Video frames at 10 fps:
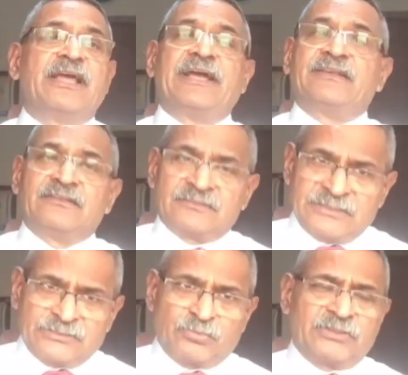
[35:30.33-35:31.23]
And
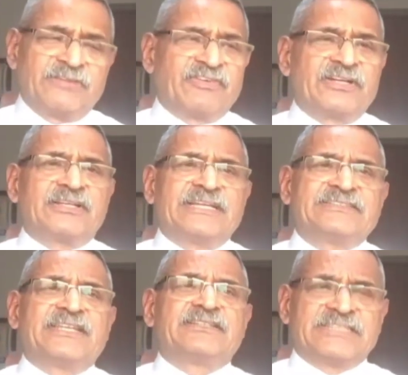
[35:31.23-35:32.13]
it will be really difficult. I
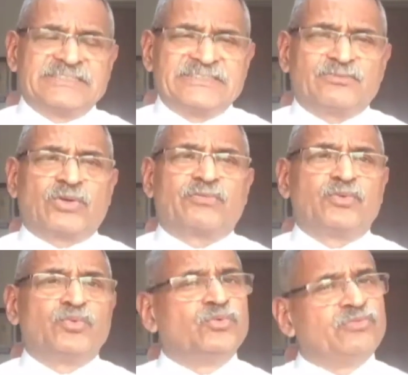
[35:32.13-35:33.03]
said, I suggest what
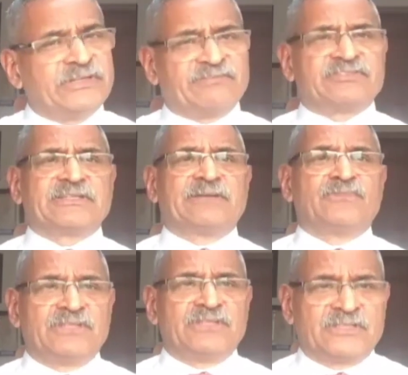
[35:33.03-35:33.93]
we do. We have
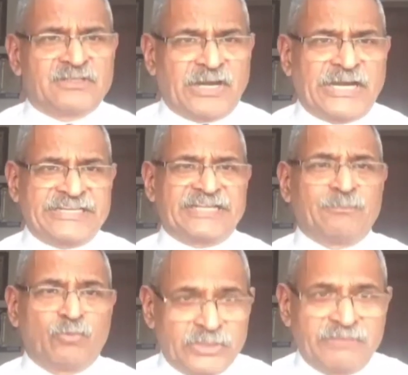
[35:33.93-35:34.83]
some
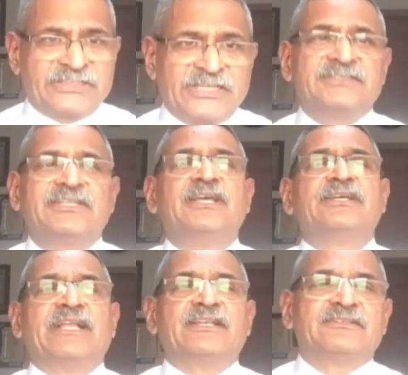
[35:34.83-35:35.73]
Arteca Bori with us.
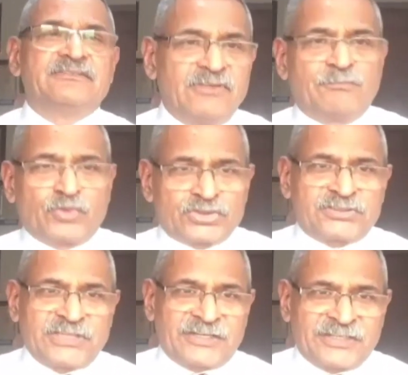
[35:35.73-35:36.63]
We'll push
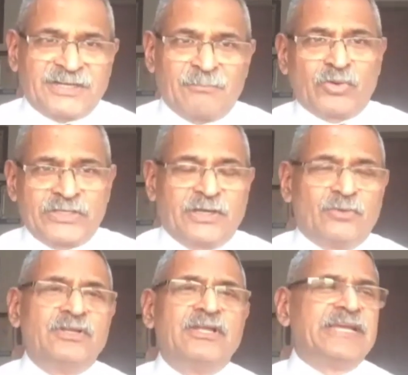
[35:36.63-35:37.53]
the Arteca Bori
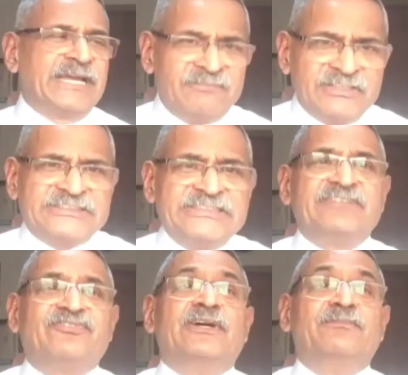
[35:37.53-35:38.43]
down and we'll see
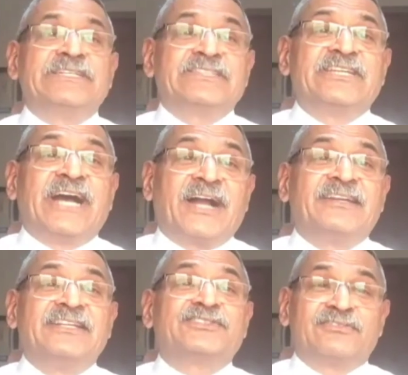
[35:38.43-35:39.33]
the firmness and the
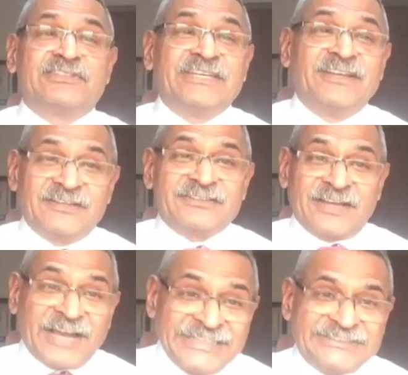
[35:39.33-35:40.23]
hardness of the
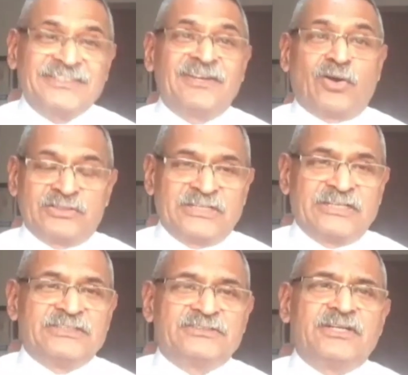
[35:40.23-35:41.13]
ice on the
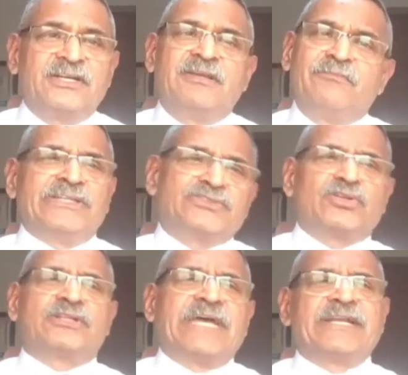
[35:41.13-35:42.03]
glacier.
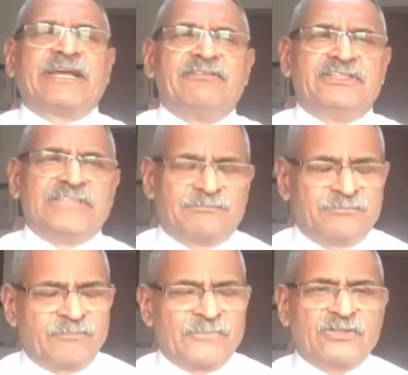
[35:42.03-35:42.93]
Based on that, I will jump.
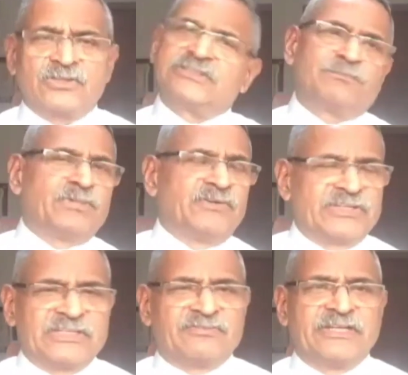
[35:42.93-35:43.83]
So he said,
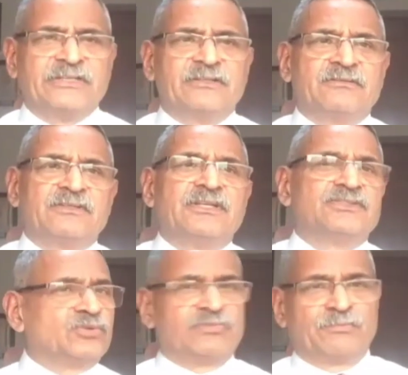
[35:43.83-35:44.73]
perfectly fine.
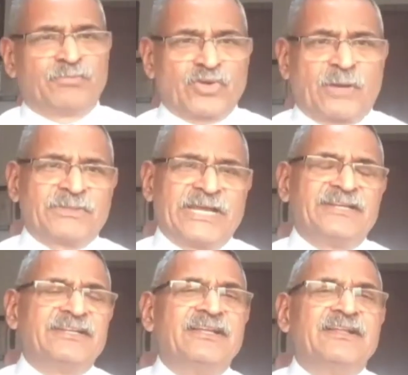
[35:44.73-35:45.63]
So we dropped
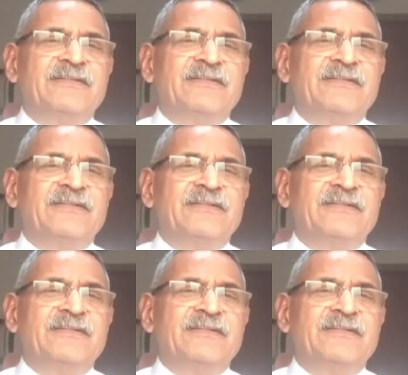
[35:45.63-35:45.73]
that